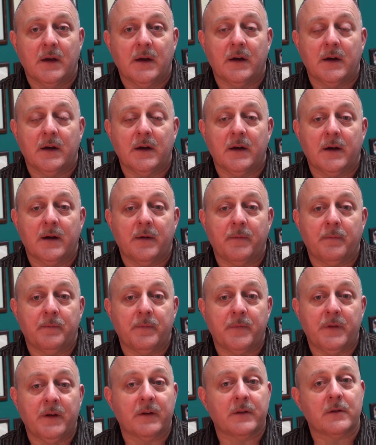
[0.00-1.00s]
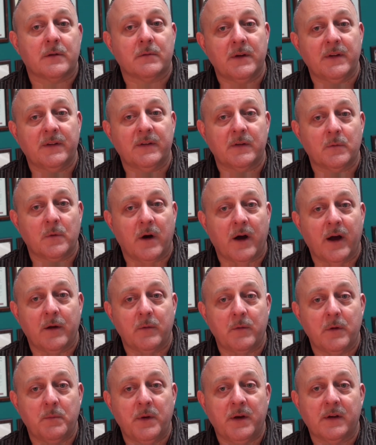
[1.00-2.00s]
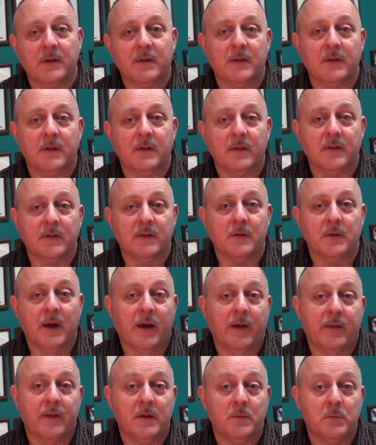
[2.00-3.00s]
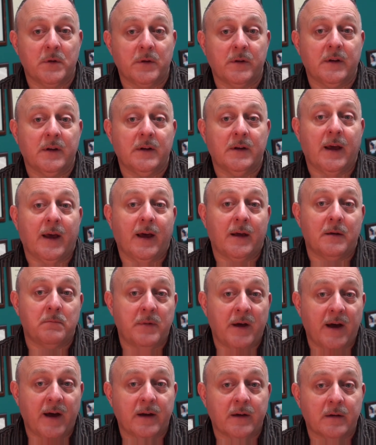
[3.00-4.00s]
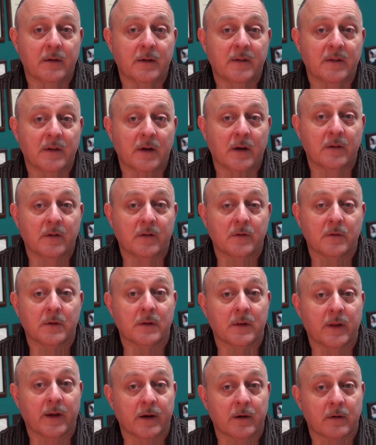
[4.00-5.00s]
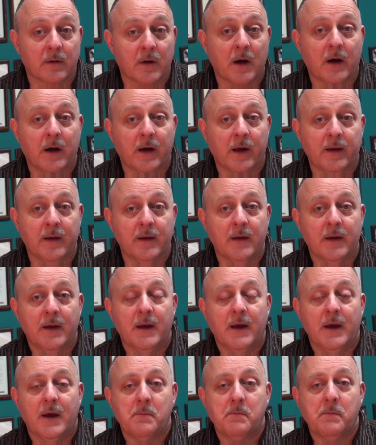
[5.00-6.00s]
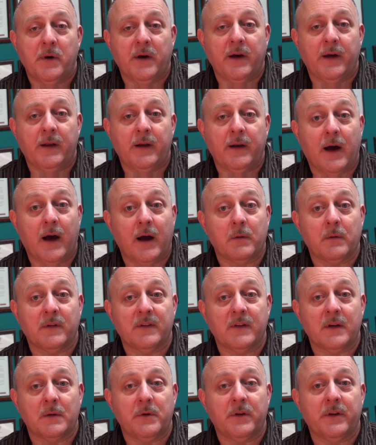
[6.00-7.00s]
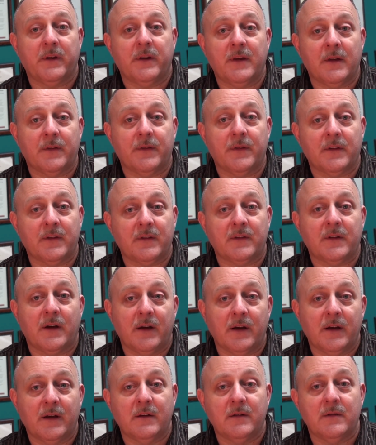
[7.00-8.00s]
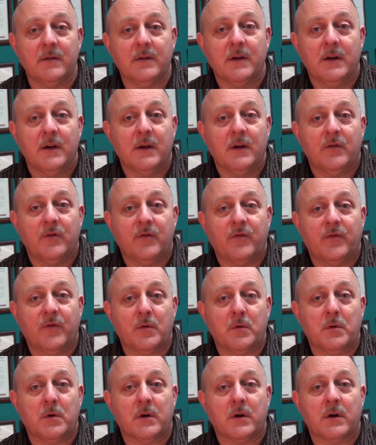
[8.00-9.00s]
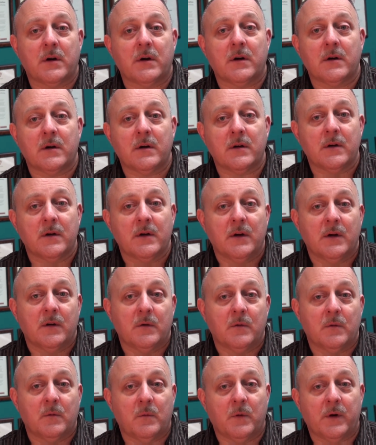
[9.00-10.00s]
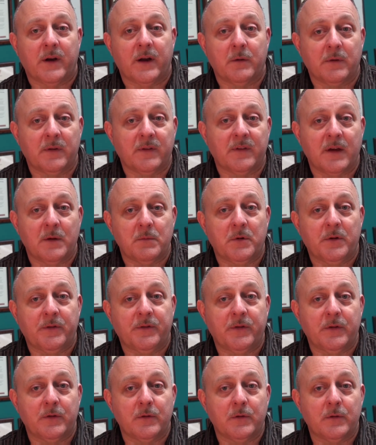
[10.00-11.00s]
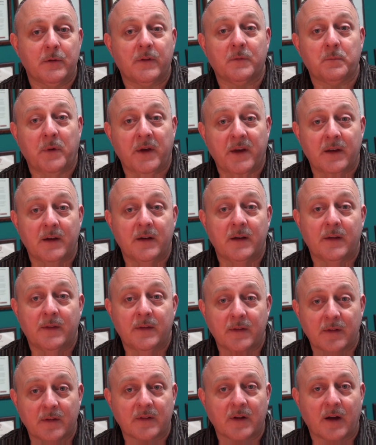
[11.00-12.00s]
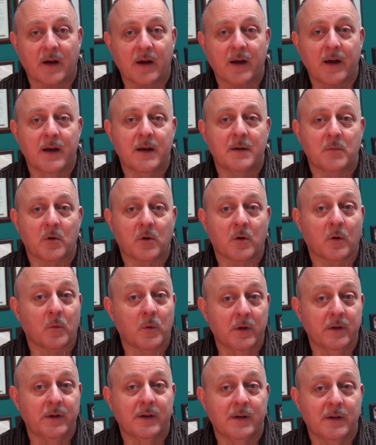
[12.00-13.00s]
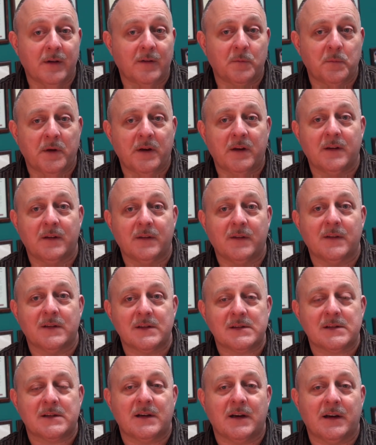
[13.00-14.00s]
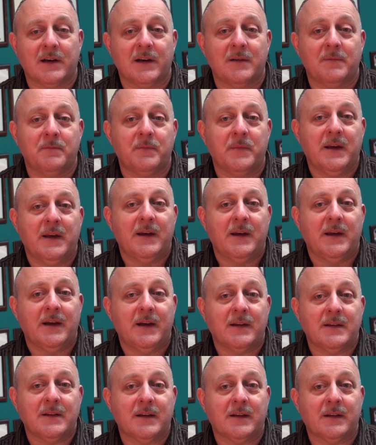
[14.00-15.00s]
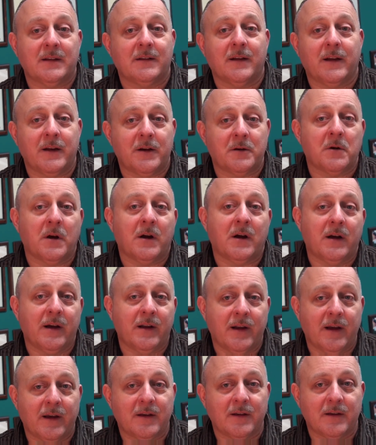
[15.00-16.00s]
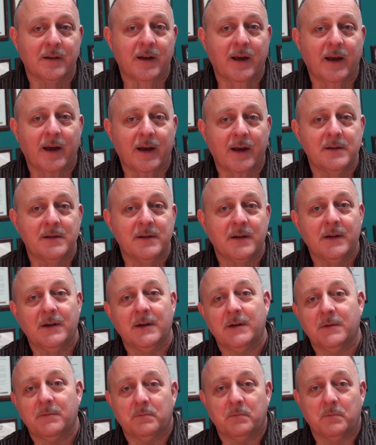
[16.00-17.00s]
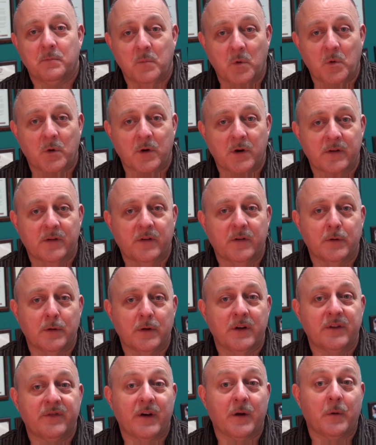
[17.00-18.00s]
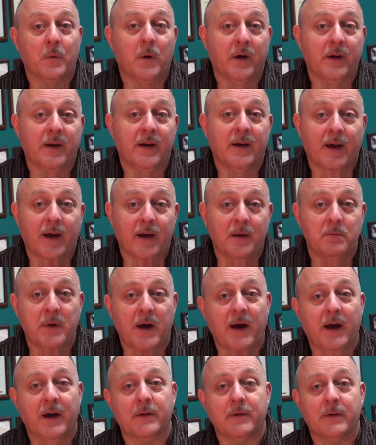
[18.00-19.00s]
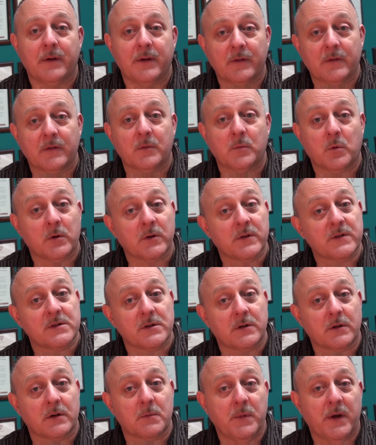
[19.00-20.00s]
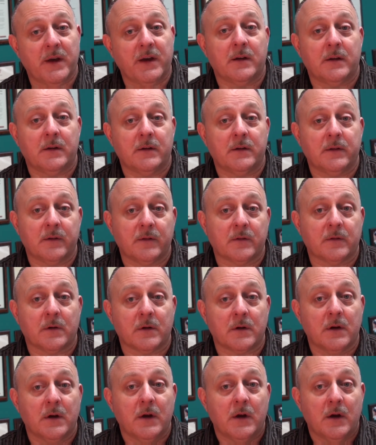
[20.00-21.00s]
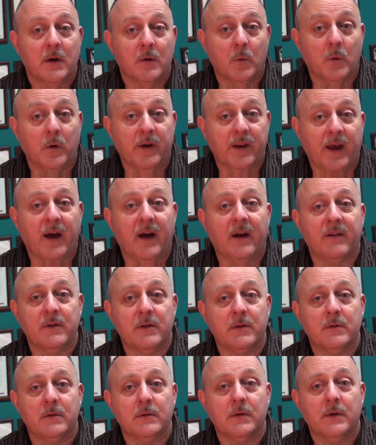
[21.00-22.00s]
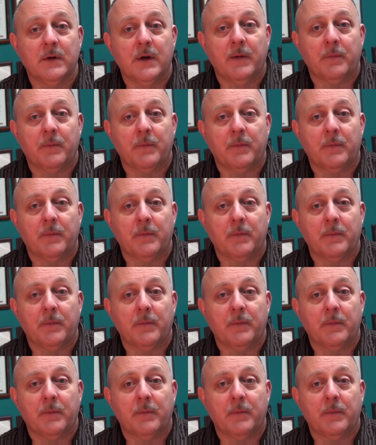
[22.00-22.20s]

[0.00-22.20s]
um, the other reason why we picked it is we had the ability to add batteries onto it later on, but I was able to get this done for what I was able to spend at this time or willing to spend at this time, and then later on I could add more to it if I wanted to add batteries or more solar panels or what have you.